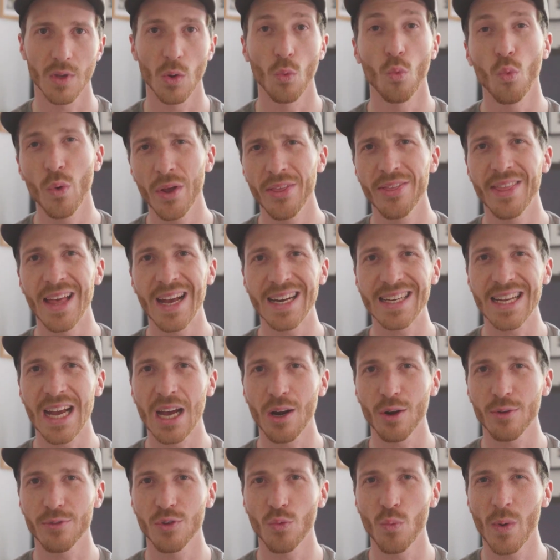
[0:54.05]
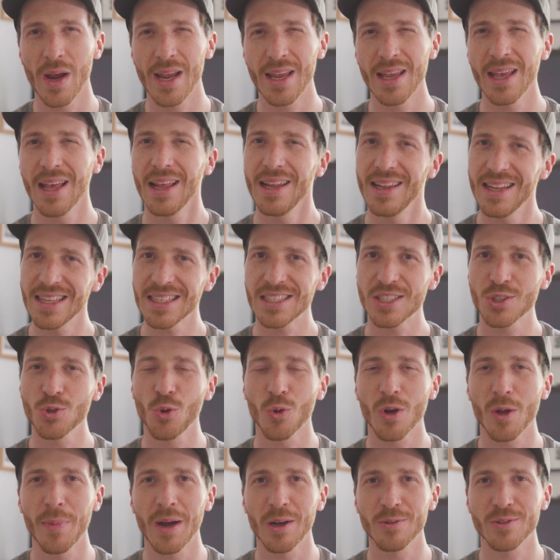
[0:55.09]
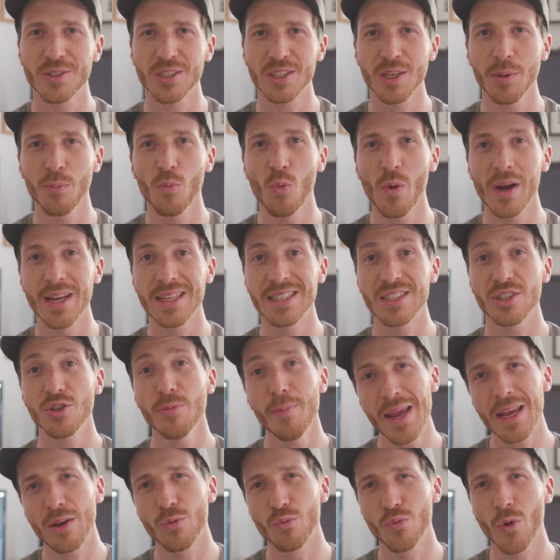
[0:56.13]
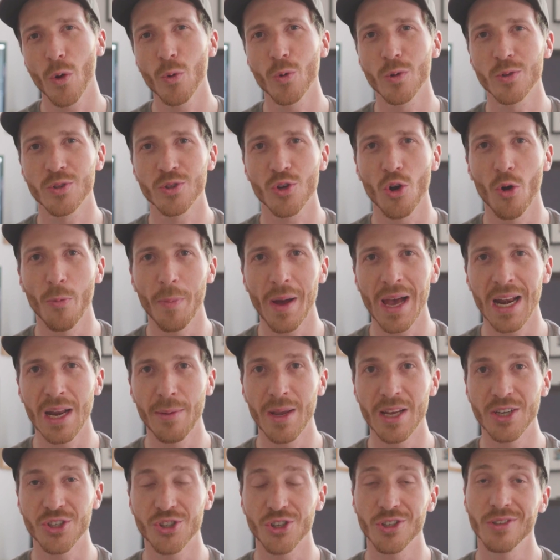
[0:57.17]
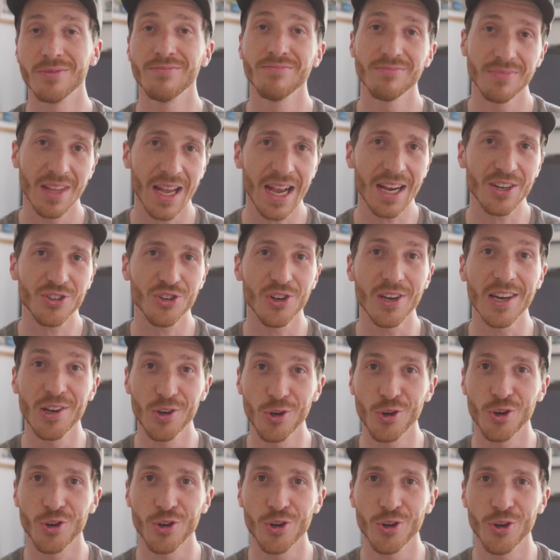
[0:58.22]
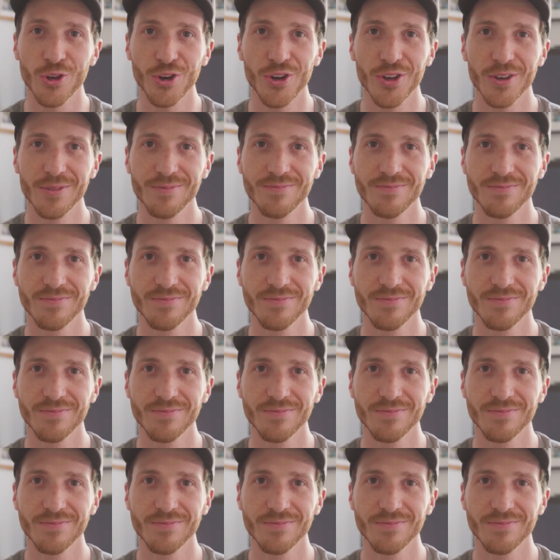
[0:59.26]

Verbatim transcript: With that out of the way, let's talk about some ways to make rotoscope animation actually look good.